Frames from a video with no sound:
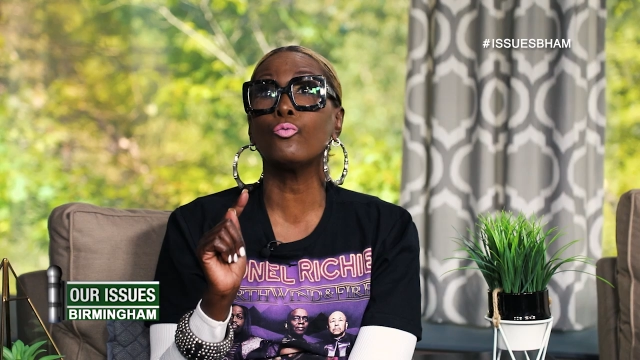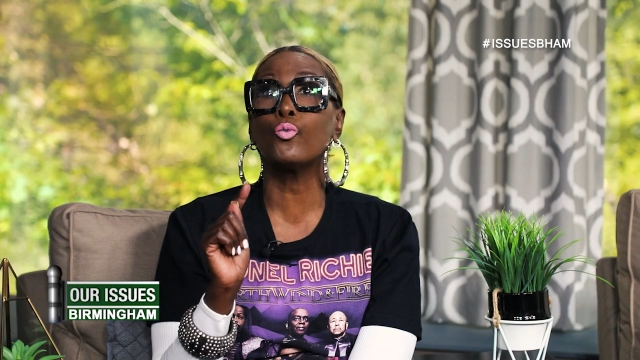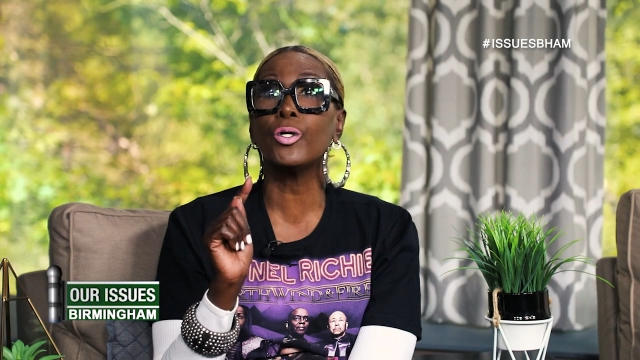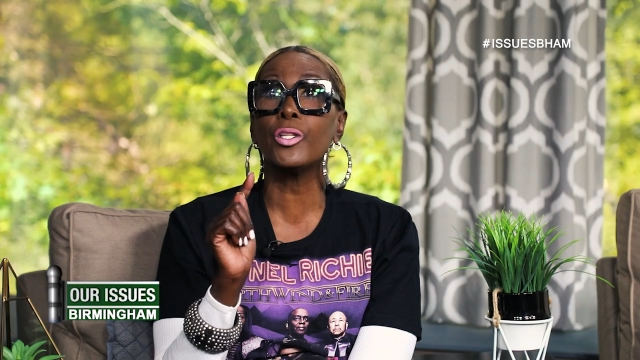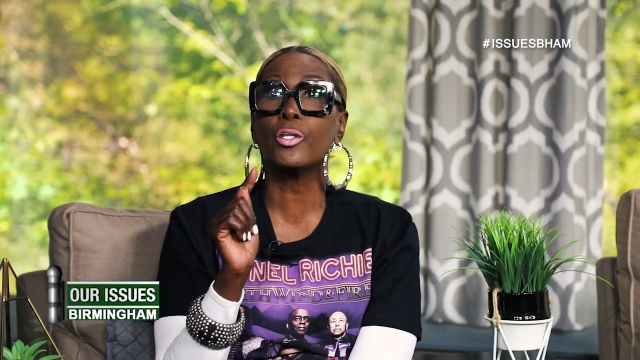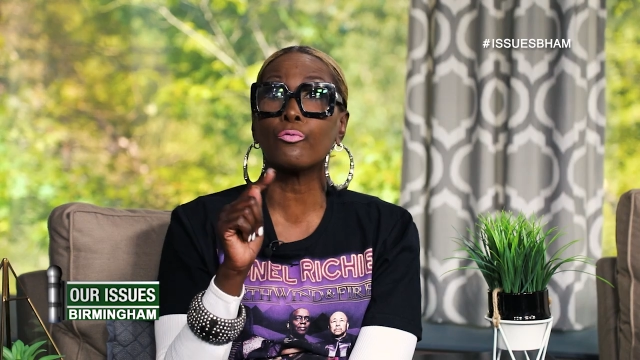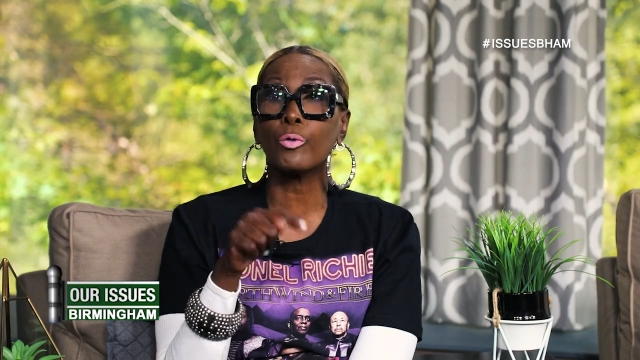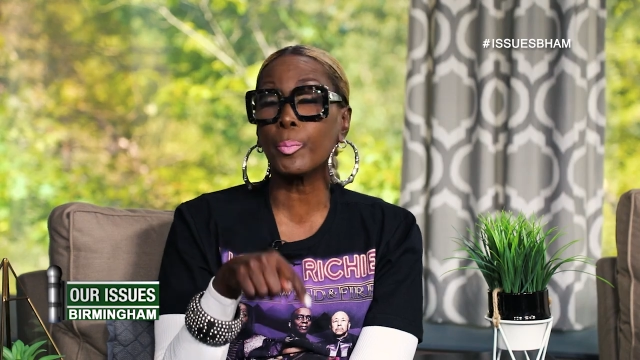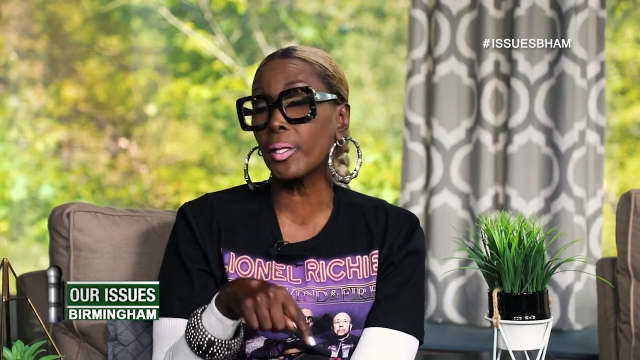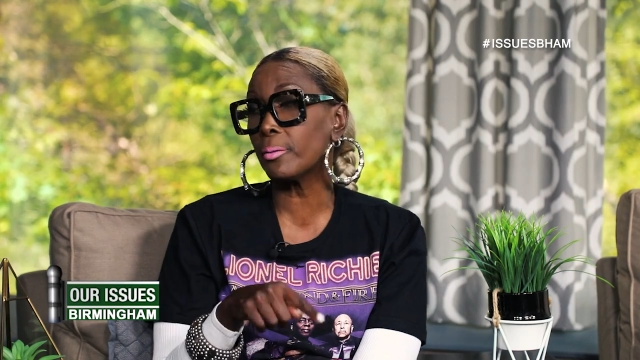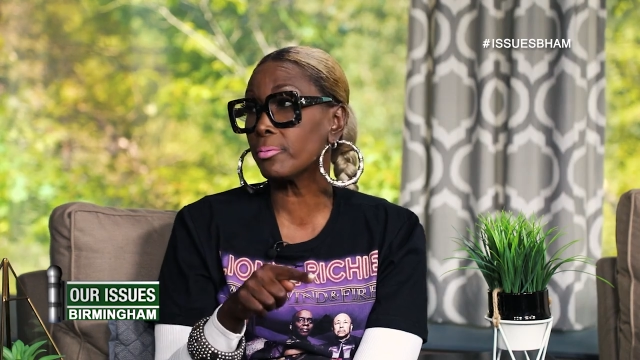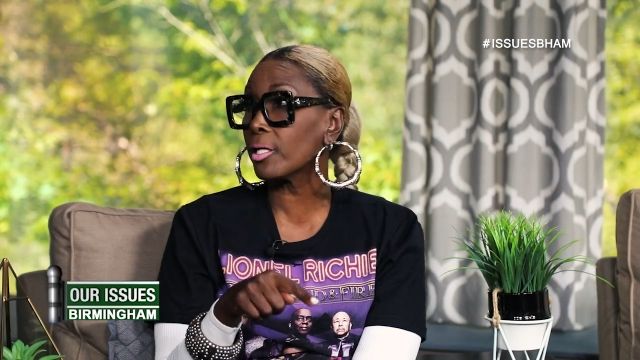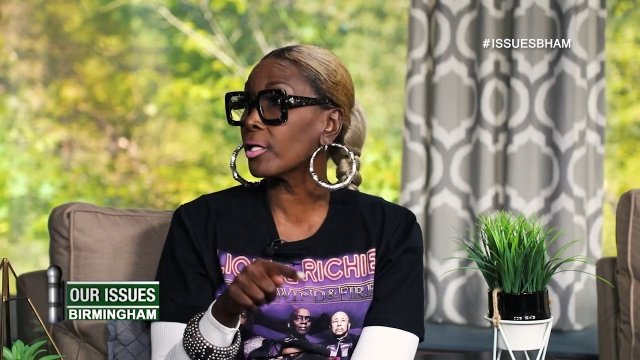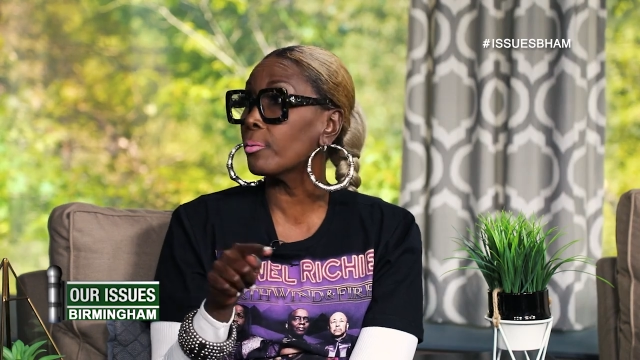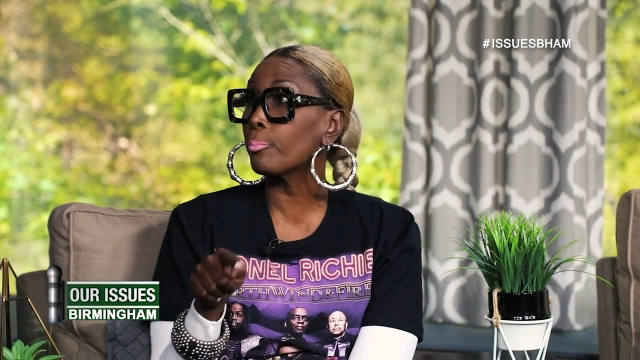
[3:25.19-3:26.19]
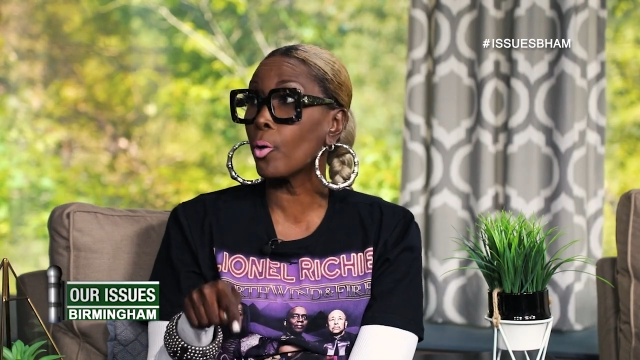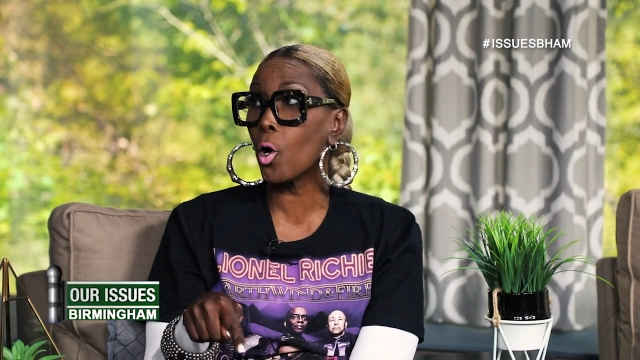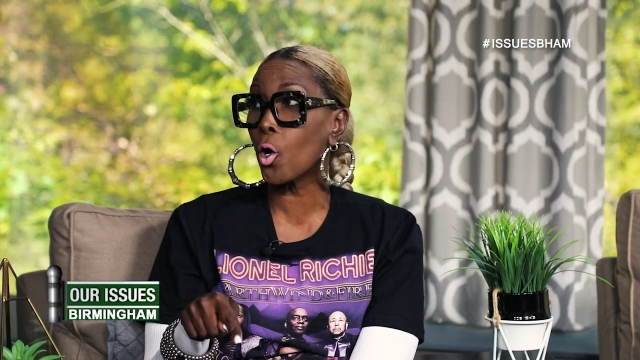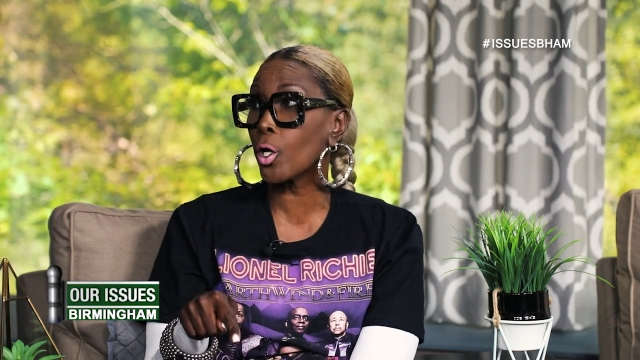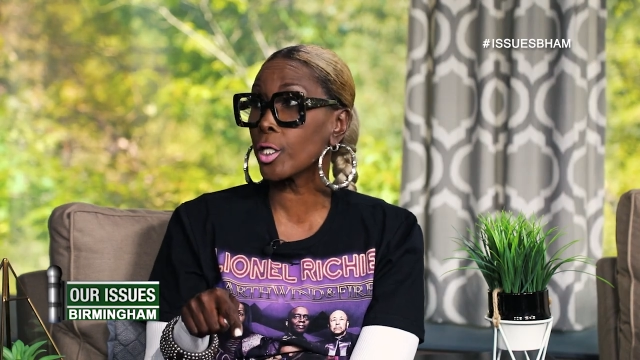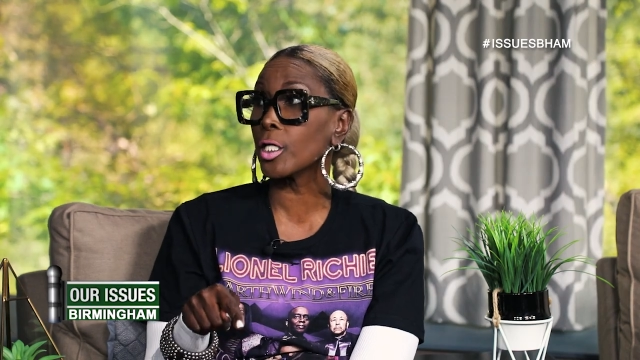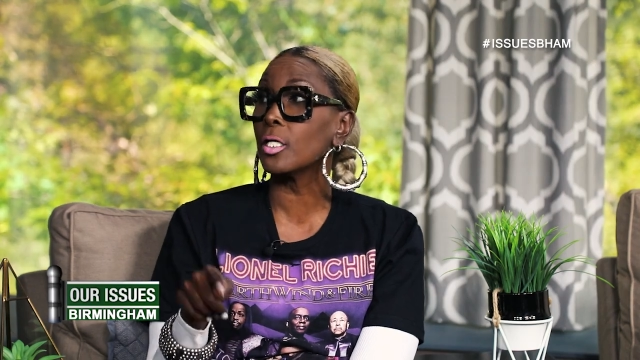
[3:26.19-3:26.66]
when the Republican
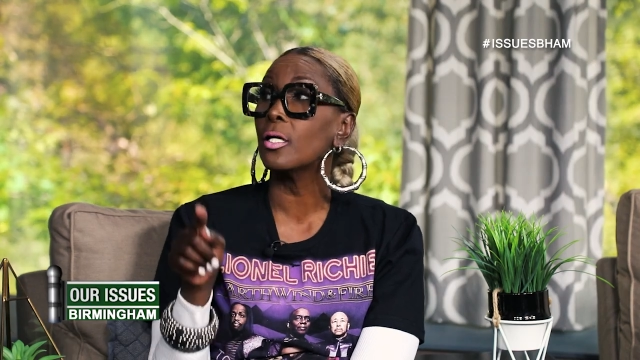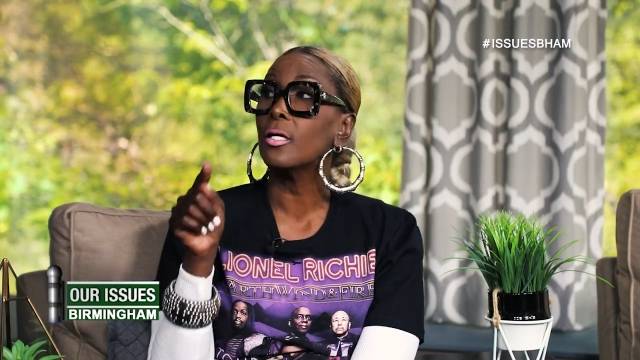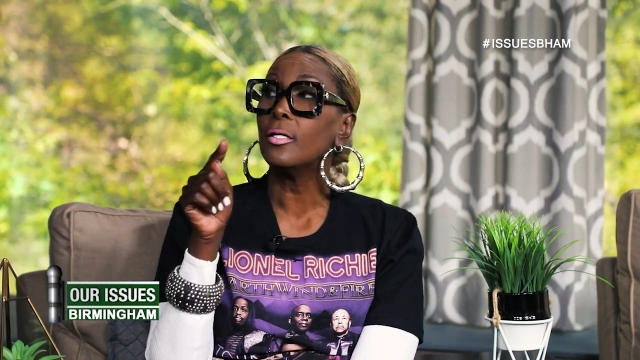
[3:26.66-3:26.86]
Party